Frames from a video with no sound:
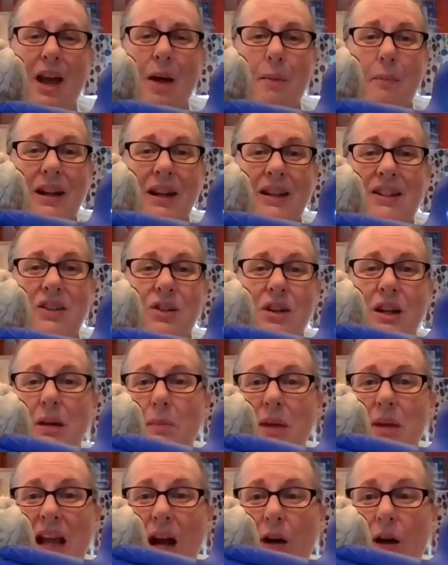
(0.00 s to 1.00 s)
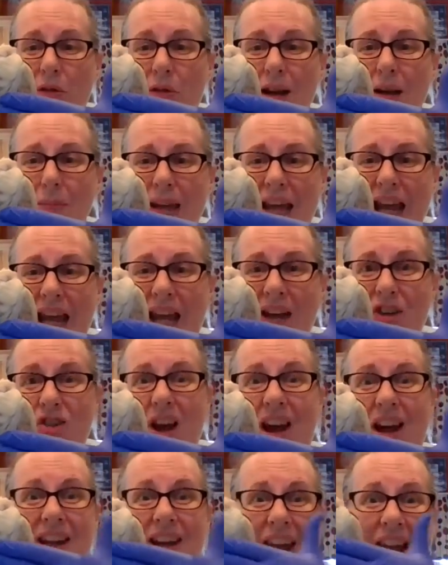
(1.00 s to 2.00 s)
but it's still going to be that rib cage
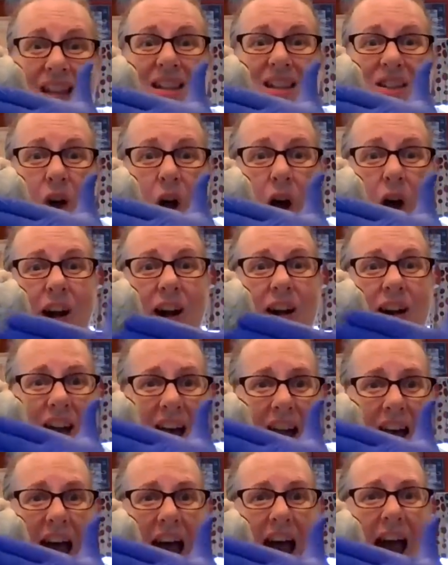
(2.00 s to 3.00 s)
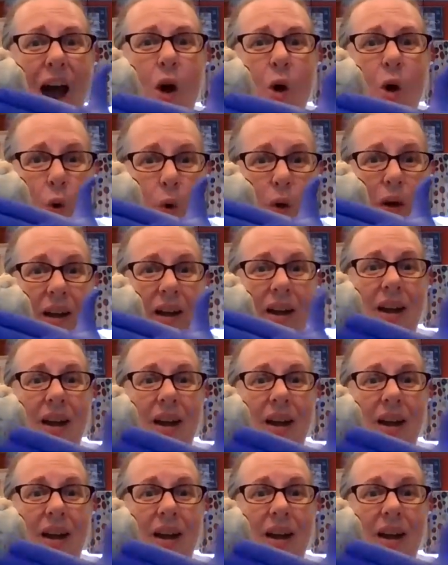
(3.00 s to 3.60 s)
against the heart. Ow!